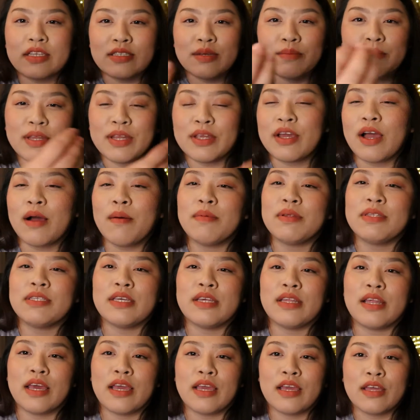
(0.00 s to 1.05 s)
somebody
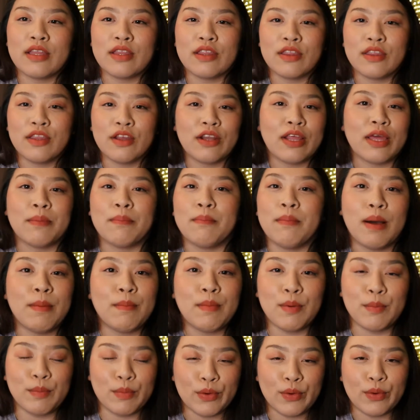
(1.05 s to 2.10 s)
commented, like, they're like
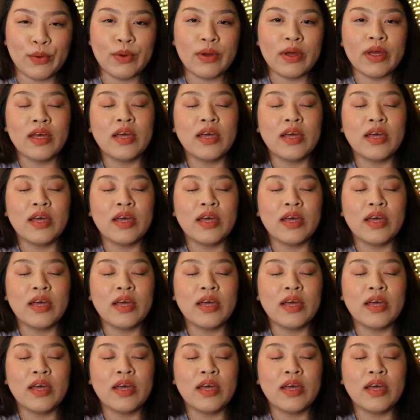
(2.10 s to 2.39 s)
Mamamoo.